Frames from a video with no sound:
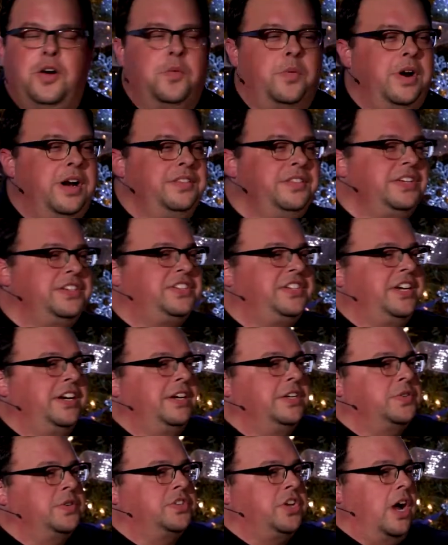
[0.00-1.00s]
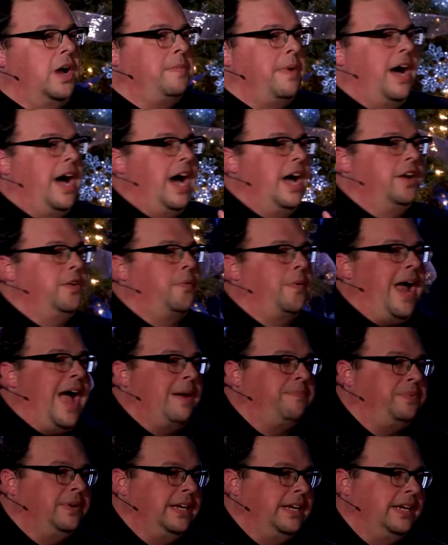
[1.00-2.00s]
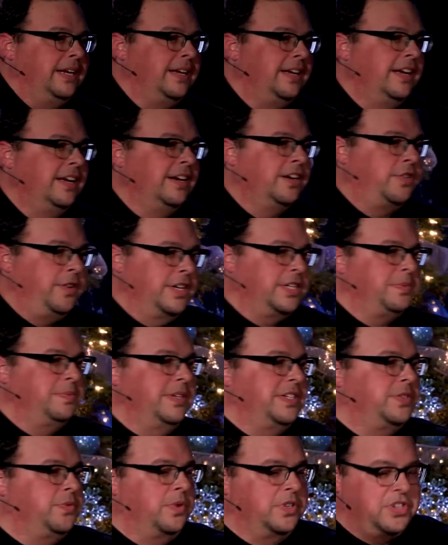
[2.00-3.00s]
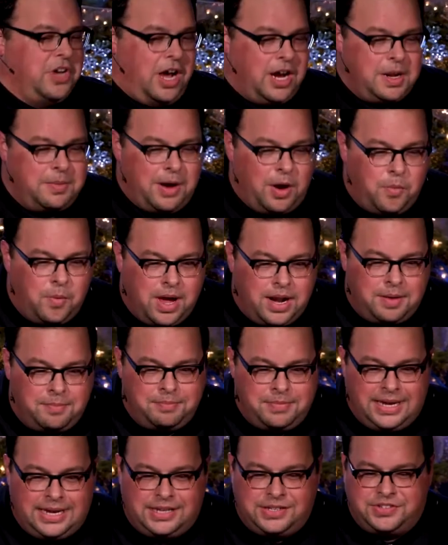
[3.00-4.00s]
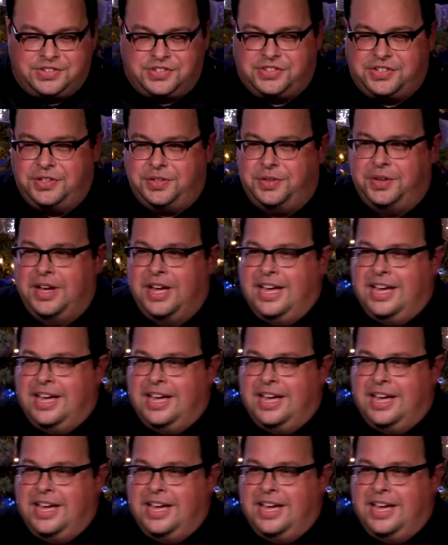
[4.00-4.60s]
We're in this series, we're talking about unwrapping Christmas. And we're talking about what it means to